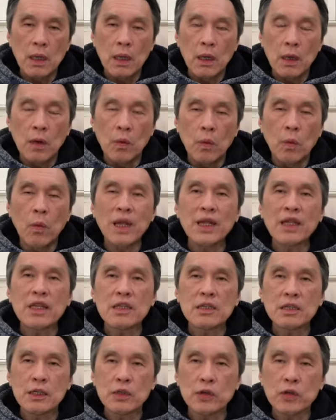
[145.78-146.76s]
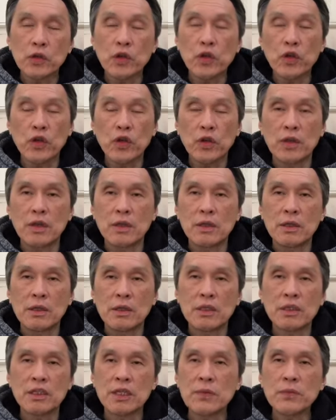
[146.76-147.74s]
what is the truth
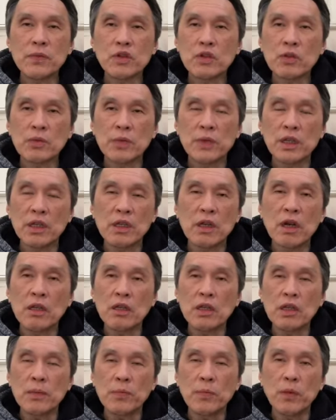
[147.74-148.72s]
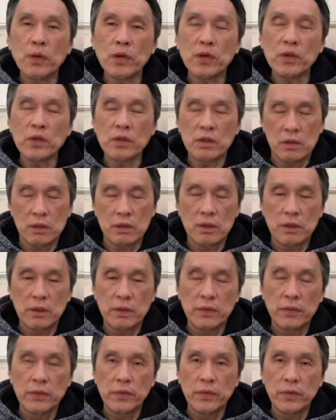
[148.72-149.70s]
seems to be not important.
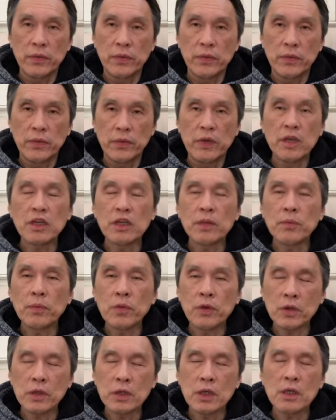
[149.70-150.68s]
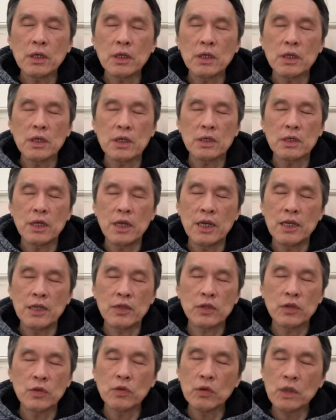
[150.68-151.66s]
The important is as
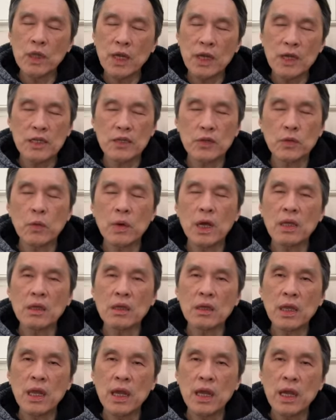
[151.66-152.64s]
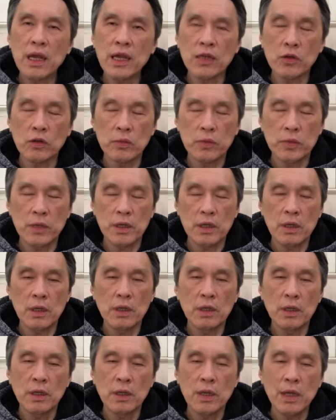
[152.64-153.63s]
soon as one dare to be
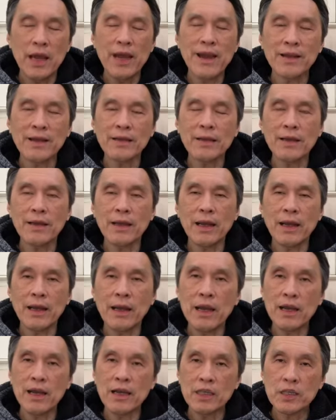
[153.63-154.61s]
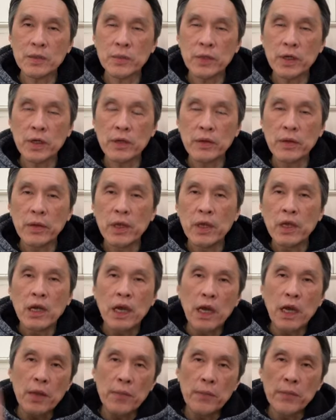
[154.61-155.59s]
acting like expert
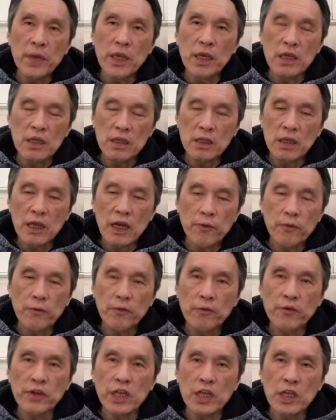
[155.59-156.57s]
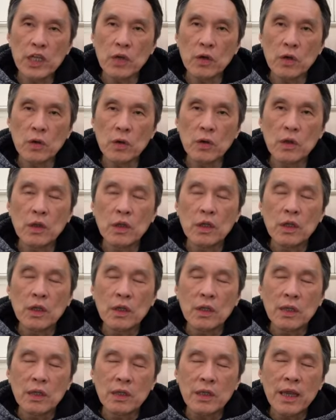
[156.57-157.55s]
and make enough video,
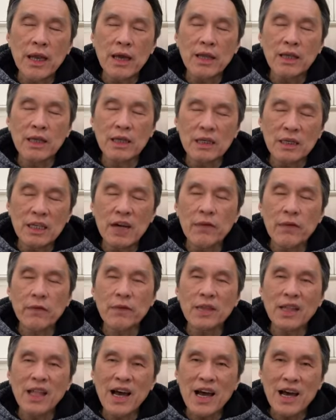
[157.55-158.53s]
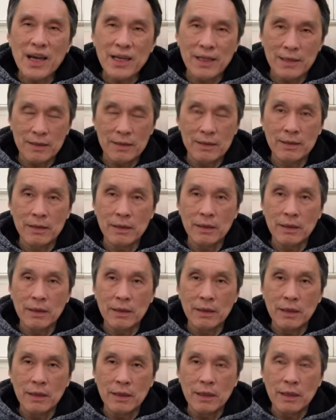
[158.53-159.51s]
tell enough lies
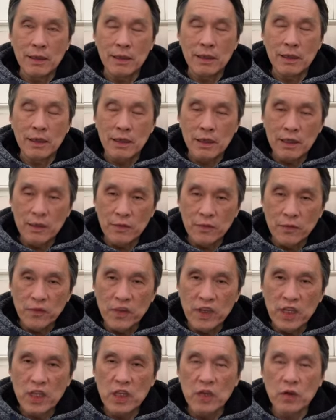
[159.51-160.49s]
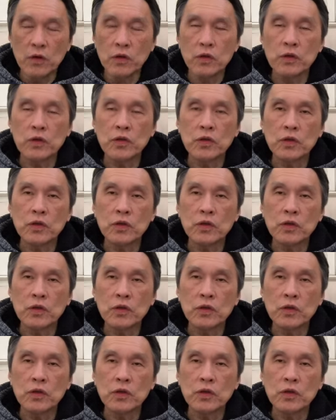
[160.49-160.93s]
in videos,